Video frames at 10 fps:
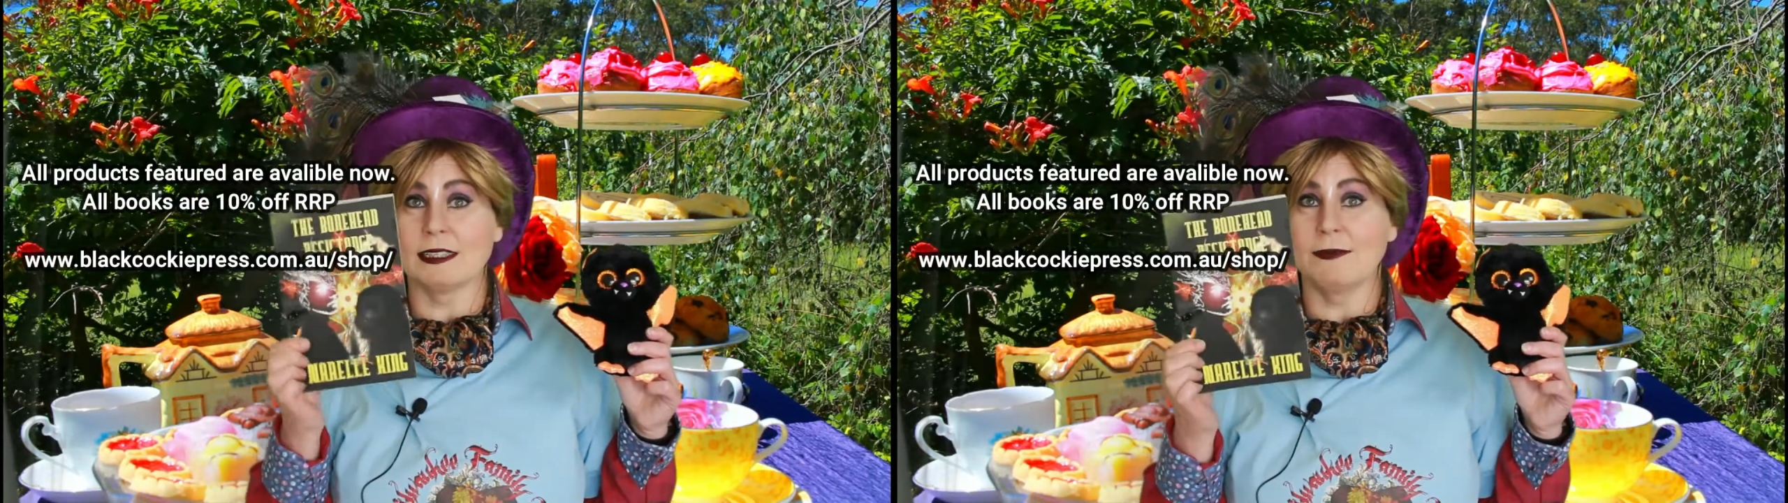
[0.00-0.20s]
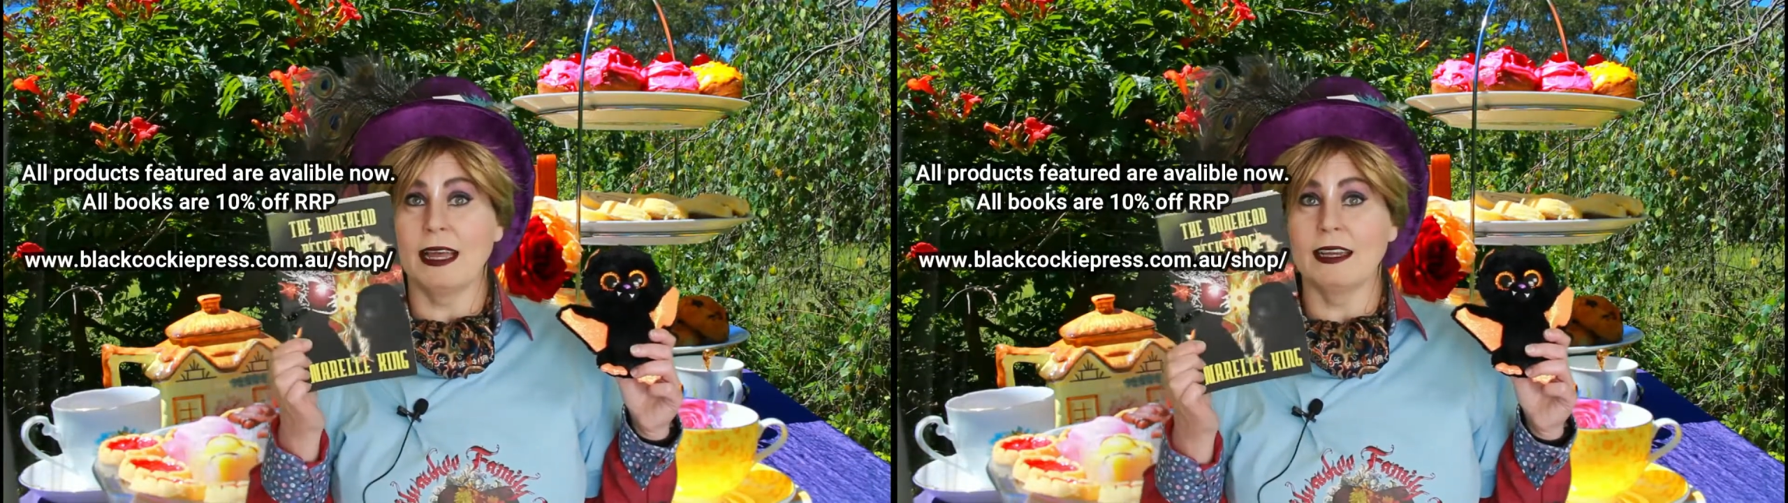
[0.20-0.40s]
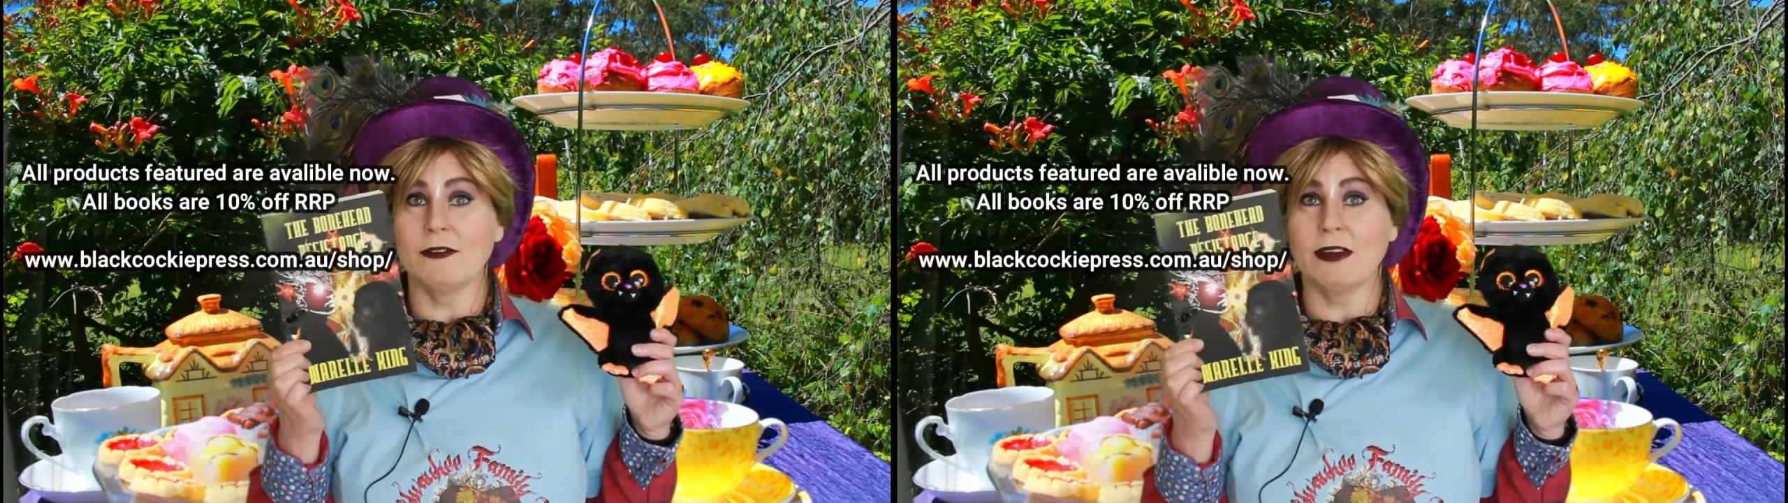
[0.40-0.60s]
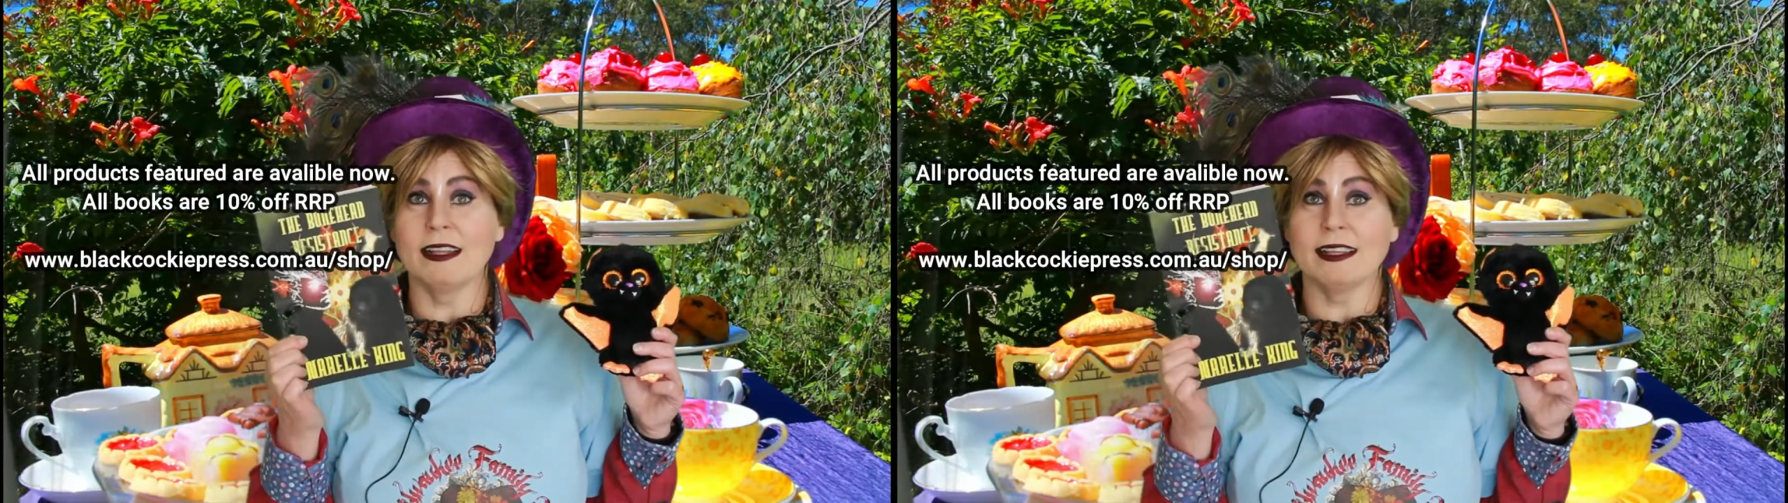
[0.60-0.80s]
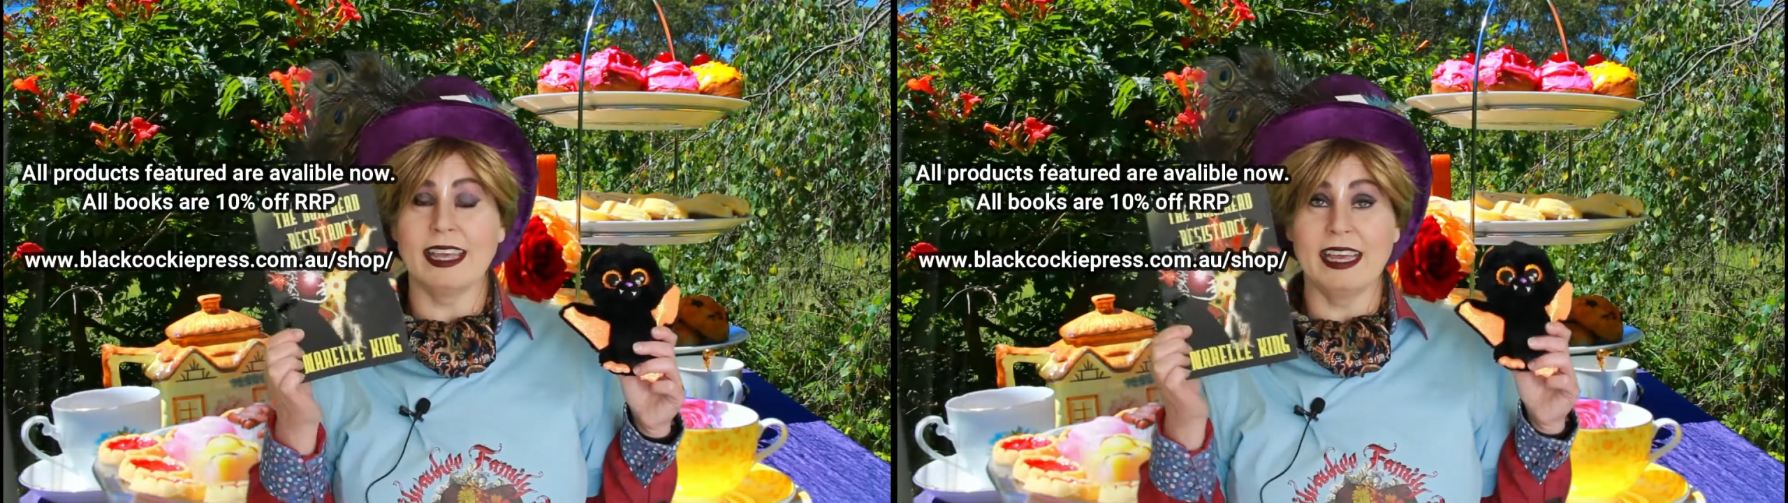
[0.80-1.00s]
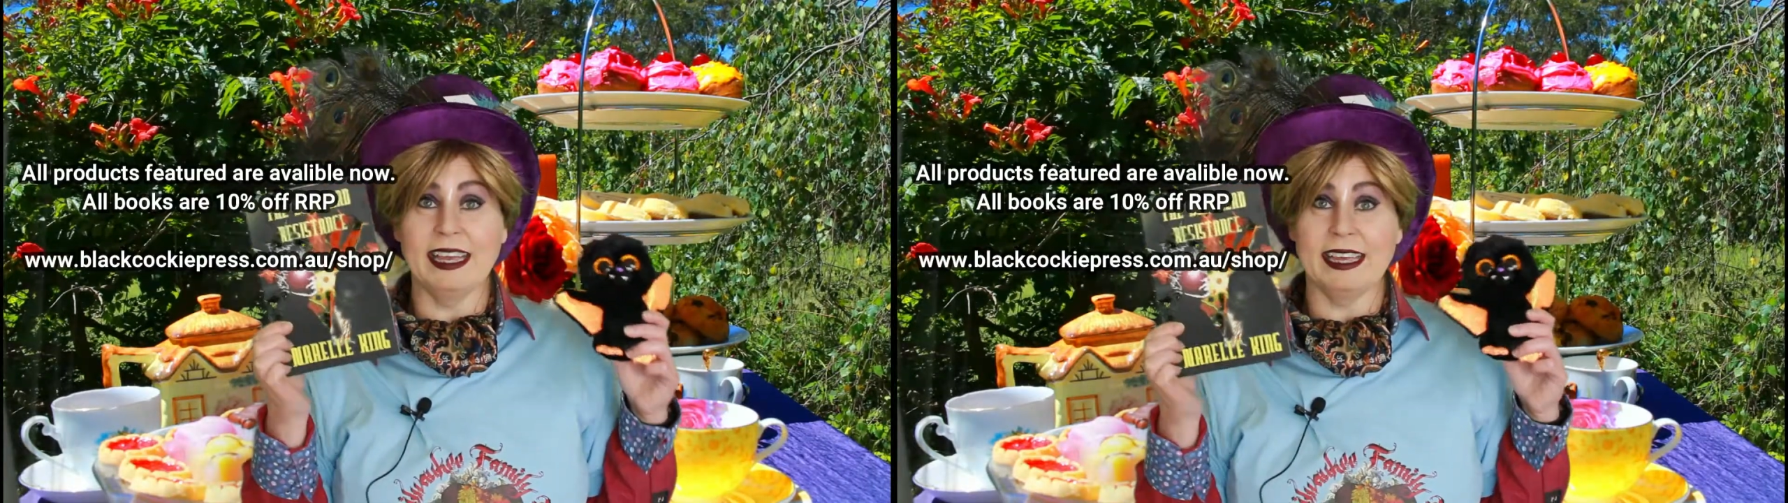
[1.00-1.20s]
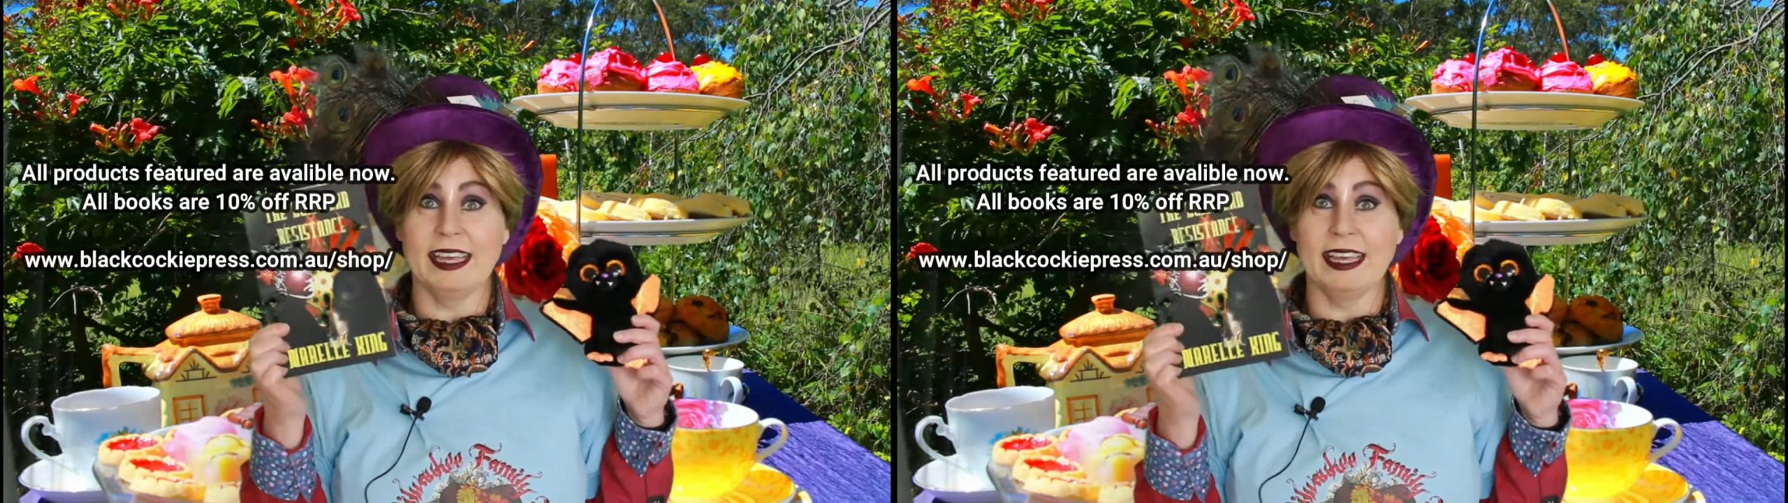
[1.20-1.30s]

by Narelle King.